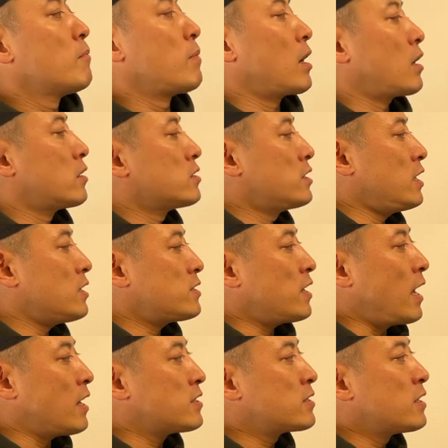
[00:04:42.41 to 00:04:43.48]
But these
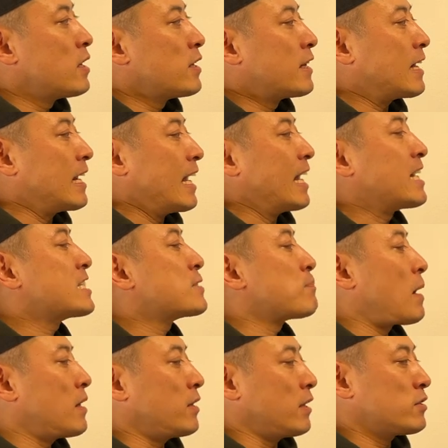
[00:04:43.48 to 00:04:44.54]
days, they're gonna
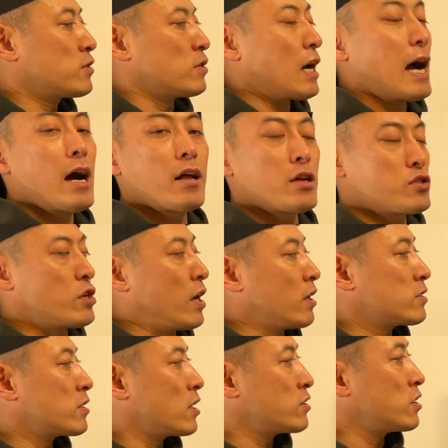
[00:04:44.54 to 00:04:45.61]
expand into other
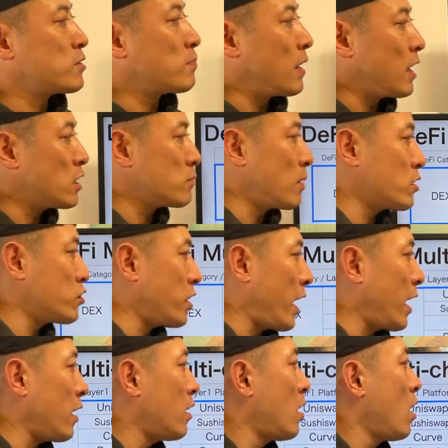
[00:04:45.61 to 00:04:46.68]
chains, such as Binance Smart
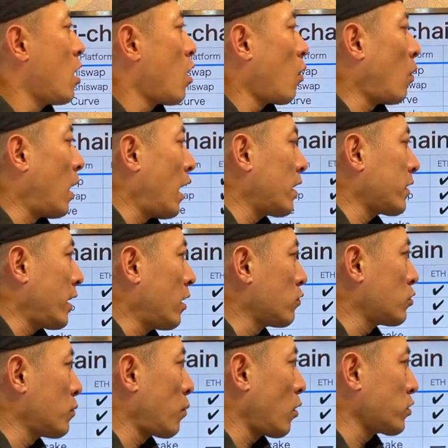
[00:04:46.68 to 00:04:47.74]
Chain, or other
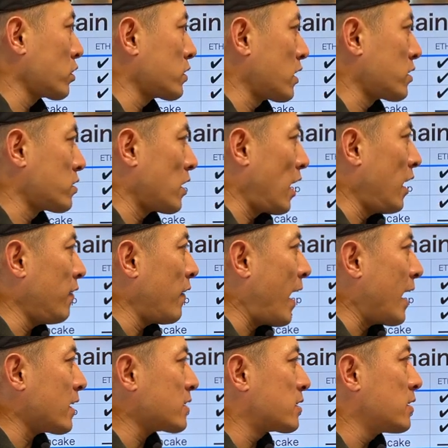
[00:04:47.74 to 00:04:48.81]
L2 projects such as
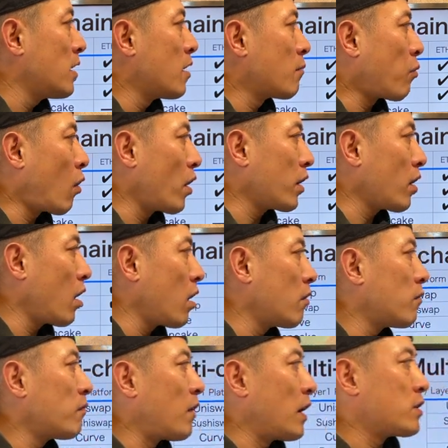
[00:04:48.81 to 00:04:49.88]
AVAX,
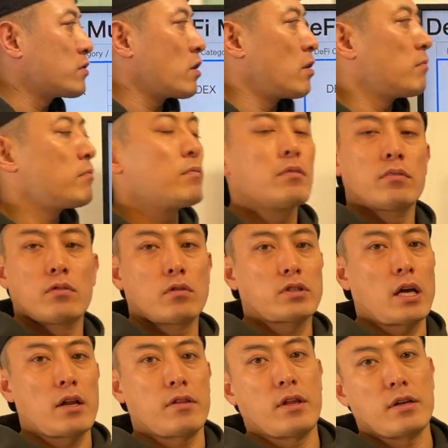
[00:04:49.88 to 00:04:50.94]
Polygon, Phantom, those
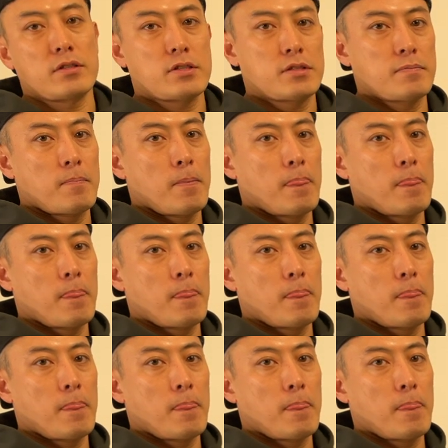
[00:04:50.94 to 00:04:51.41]
kind of things.